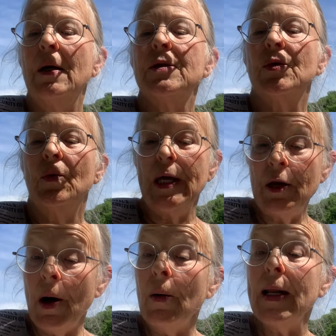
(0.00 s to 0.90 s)
So we
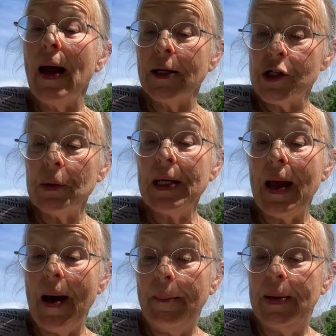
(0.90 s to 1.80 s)
know it actually
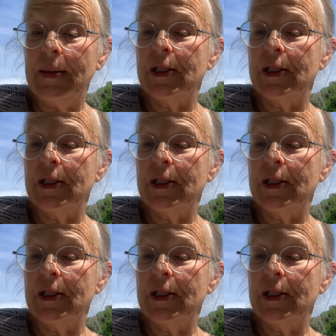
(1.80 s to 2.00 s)
happened,